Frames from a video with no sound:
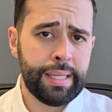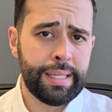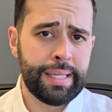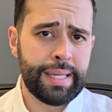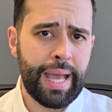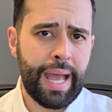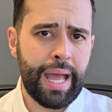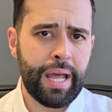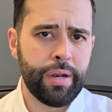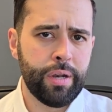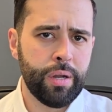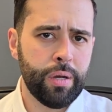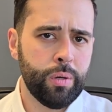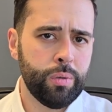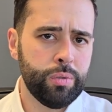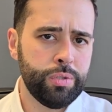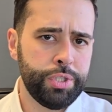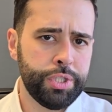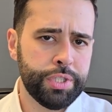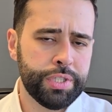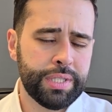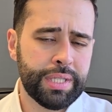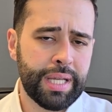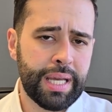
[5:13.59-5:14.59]
Gatineau,
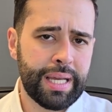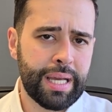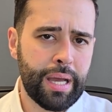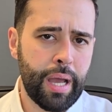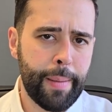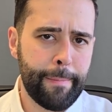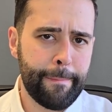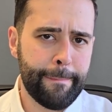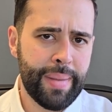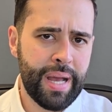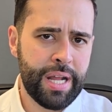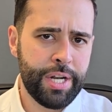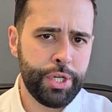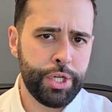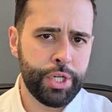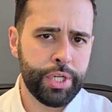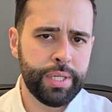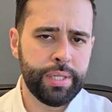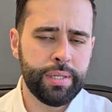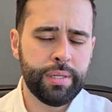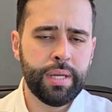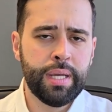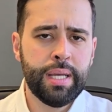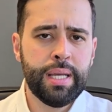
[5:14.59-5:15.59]
just like I
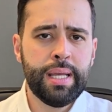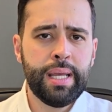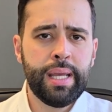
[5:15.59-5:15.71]
mentioned,